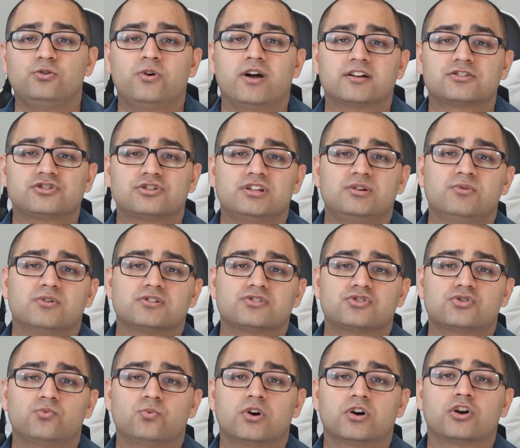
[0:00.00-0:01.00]
who actually
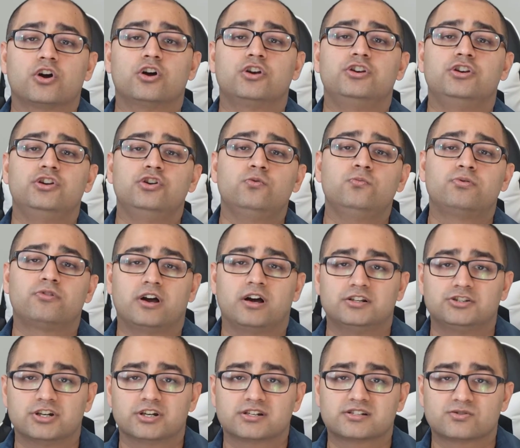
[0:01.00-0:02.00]
wants to work on new
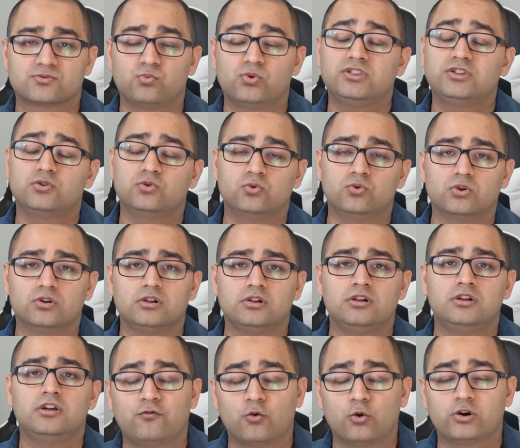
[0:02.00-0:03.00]
projects with
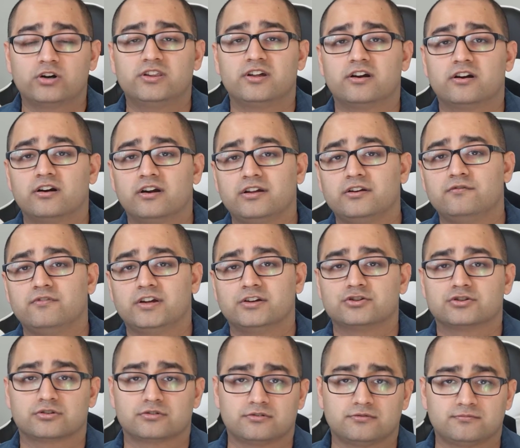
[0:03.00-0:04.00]
Google for their
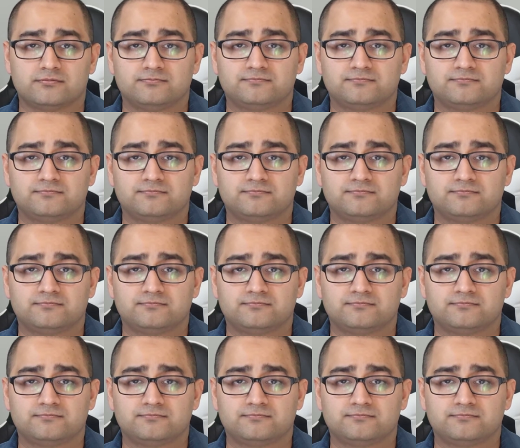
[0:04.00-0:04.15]
innovation.